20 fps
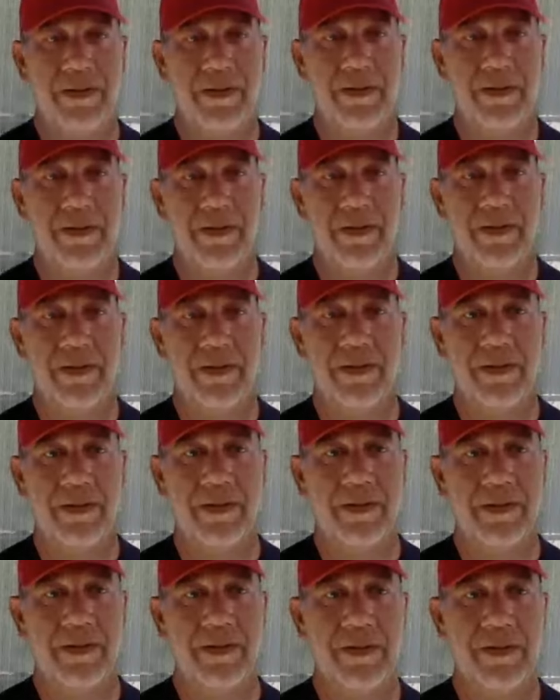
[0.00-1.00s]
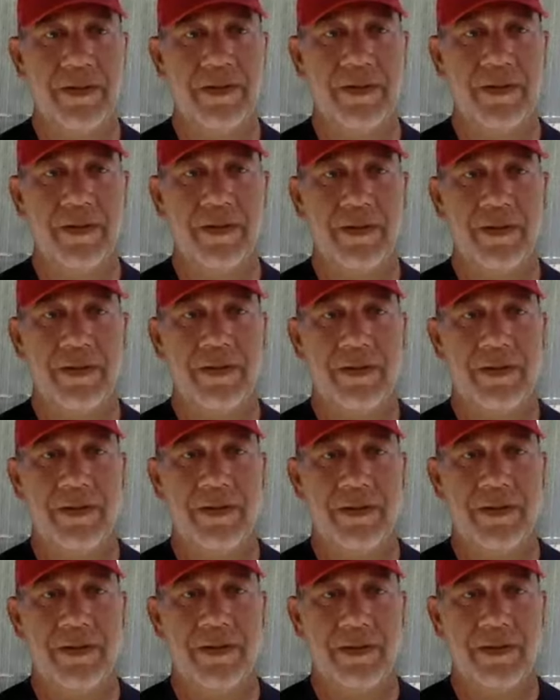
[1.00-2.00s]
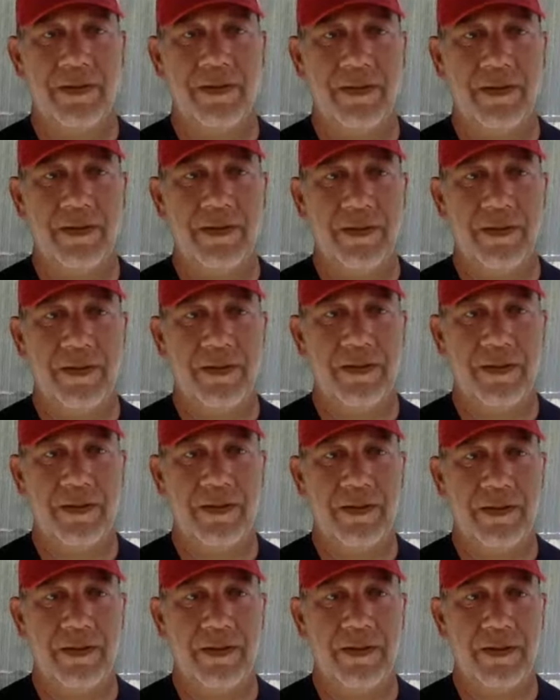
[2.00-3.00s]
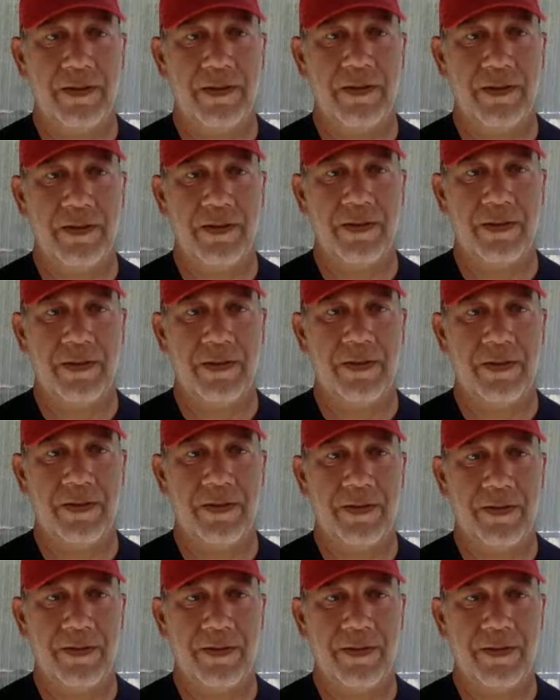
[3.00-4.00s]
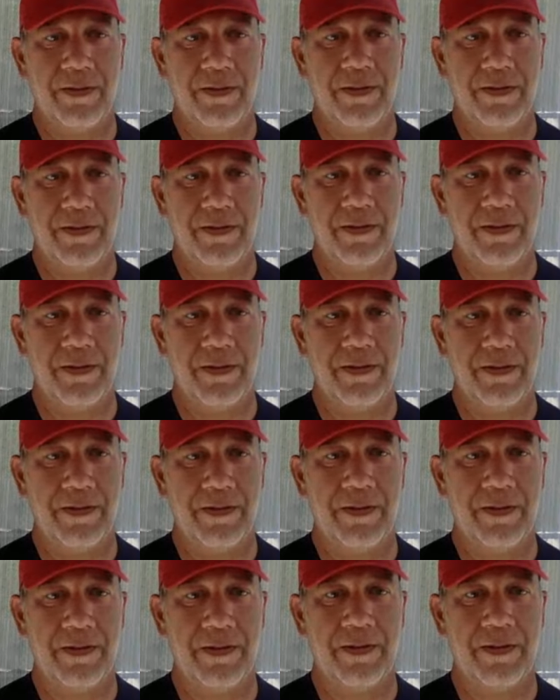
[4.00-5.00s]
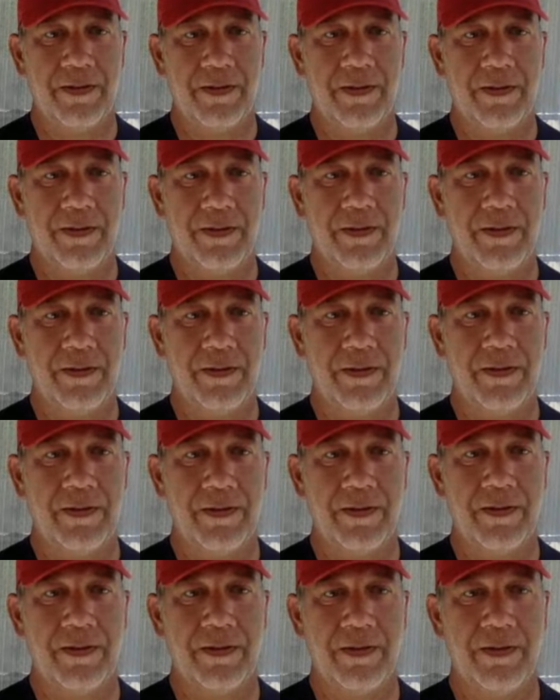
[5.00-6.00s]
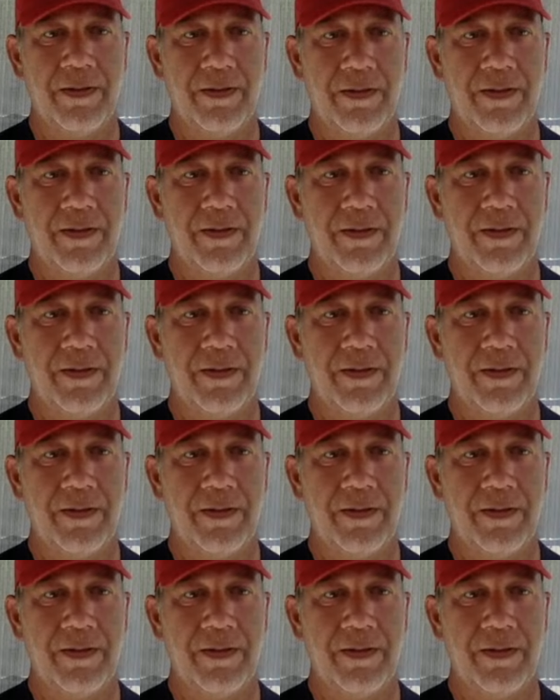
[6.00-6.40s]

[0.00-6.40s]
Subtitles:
[no speech]